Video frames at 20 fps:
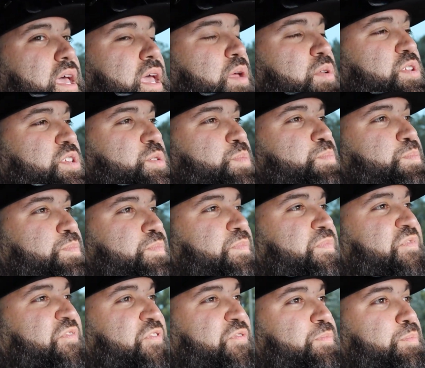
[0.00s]
It's
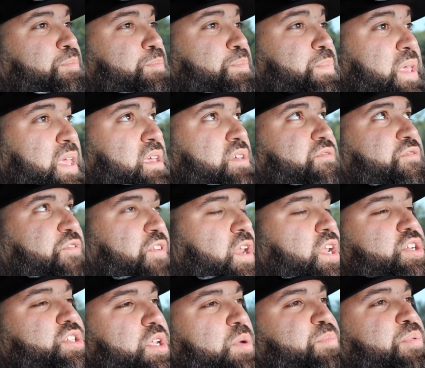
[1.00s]
being
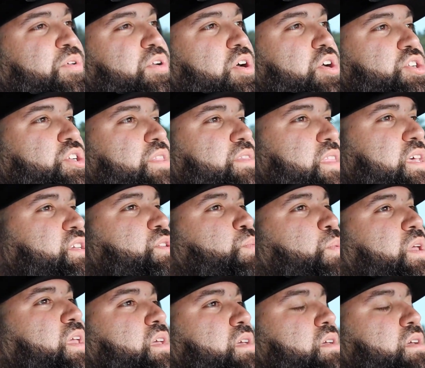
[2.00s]
finished in production this
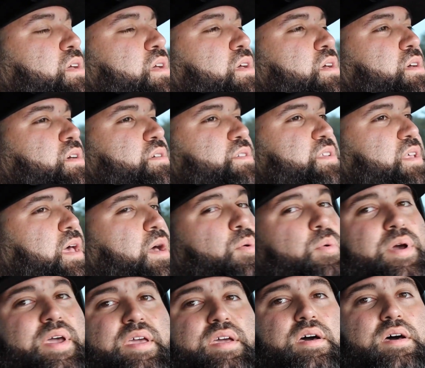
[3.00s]
week, so
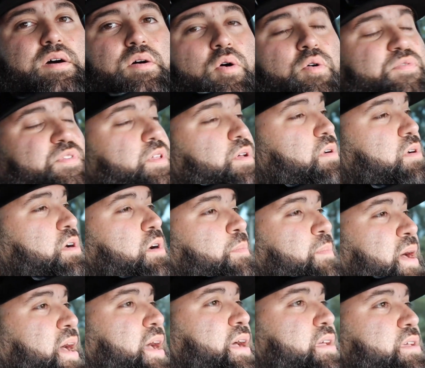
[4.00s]
that way hopefully it'll
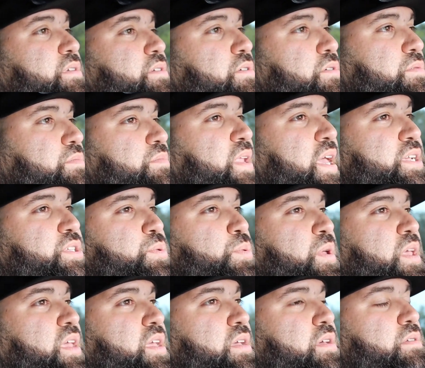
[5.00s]
come back, you know, next week,